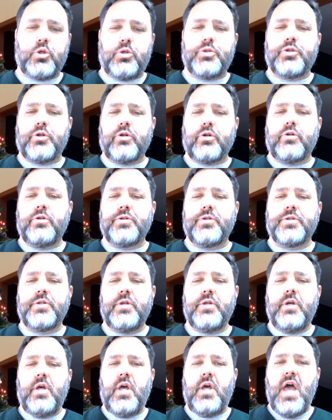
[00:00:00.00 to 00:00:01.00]
circles,
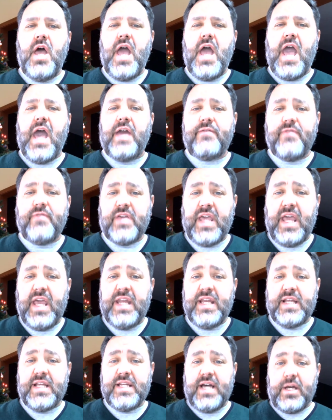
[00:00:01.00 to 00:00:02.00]

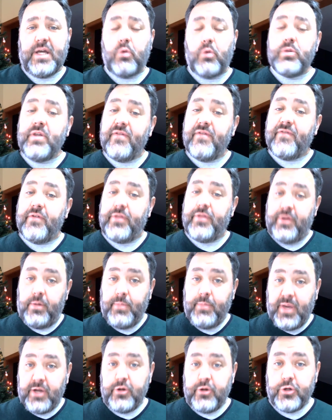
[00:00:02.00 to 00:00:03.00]
advocating not only for their
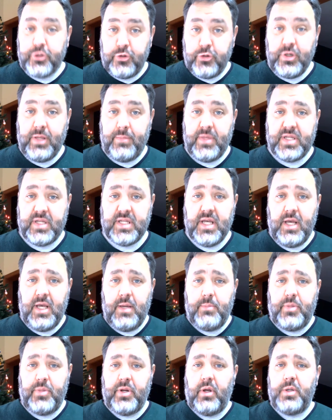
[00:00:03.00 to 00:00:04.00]
better treatment,
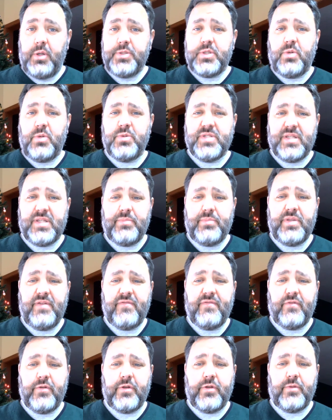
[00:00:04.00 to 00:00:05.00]
but also simply
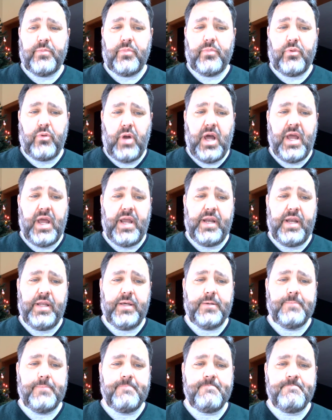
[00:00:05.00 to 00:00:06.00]
for their pride.
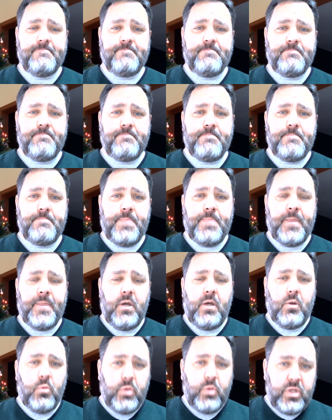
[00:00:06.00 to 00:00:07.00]

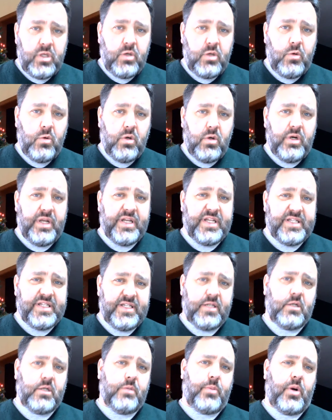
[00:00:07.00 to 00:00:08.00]
When you are at a
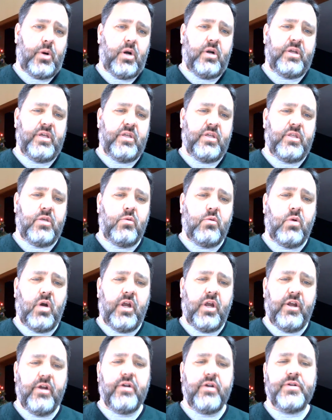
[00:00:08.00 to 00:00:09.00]
dinner party and you
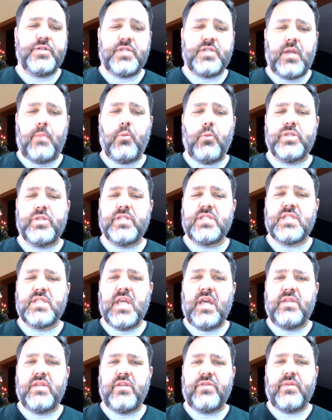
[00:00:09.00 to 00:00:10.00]
hear someone
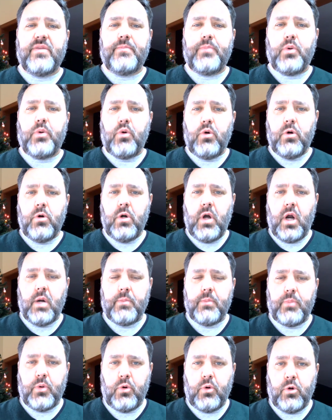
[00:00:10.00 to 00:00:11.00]
say that the poor are
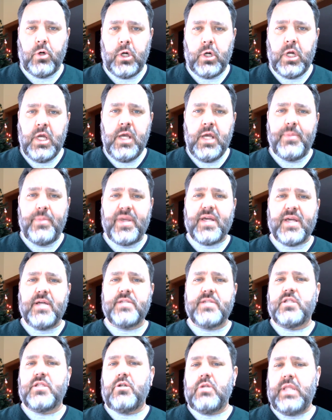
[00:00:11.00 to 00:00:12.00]
poor
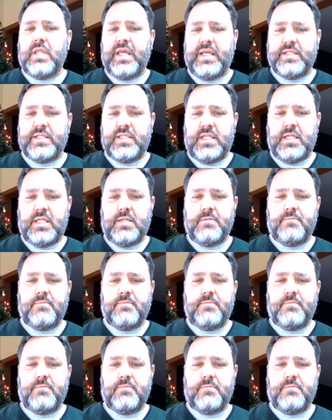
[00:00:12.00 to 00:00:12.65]
because they're lazy,